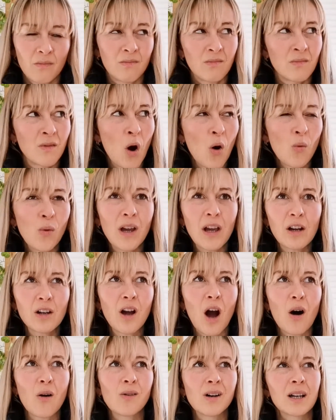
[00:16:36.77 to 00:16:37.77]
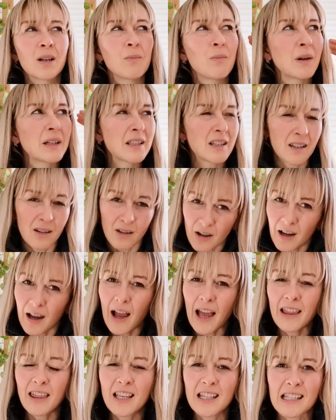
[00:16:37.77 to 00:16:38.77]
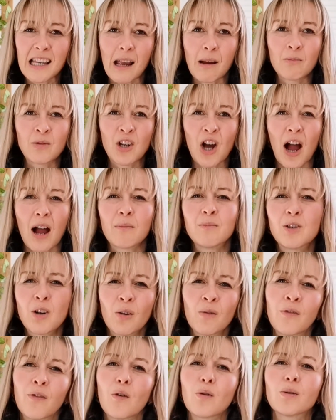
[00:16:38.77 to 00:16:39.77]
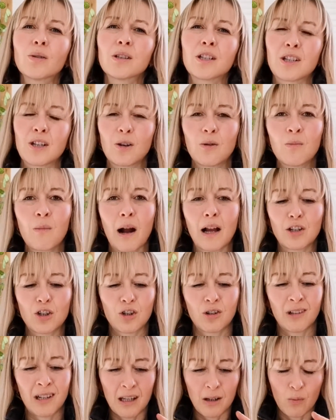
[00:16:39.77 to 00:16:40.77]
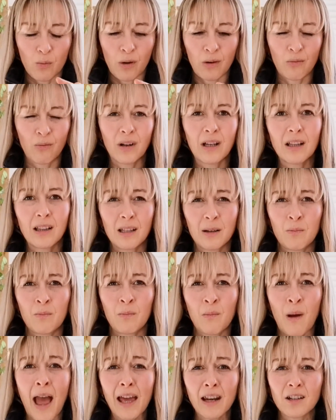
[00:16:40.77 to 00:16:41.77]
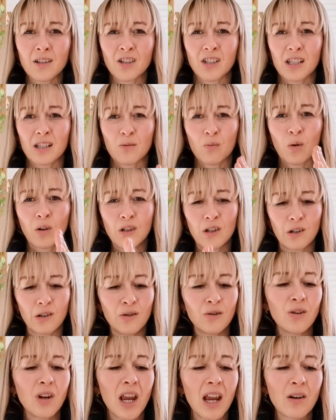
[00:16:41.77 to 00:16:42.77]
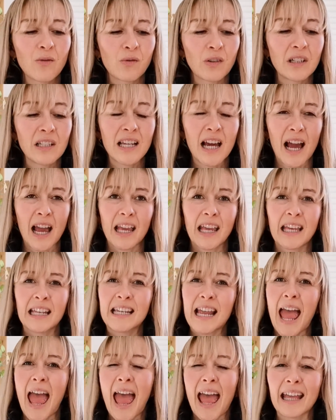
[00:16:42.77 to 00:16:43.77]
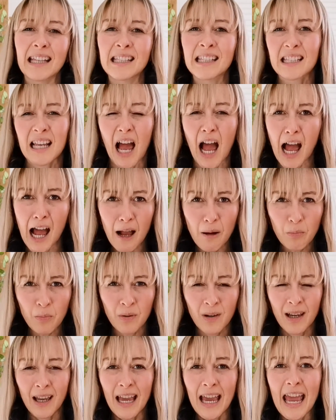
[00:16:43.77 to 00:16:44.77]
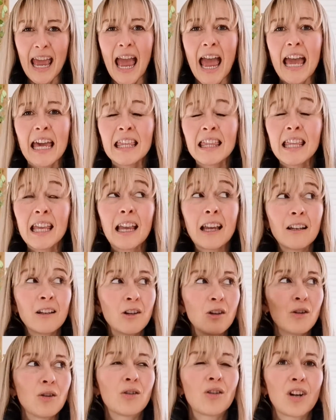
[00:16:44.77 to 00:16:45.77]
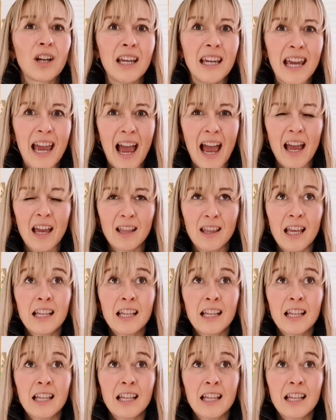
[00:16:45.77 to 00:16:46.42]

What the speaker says: Know where you're going, but at the same time, don't focus too much on it. What really matters is what you do every day. It adds up, and then you create.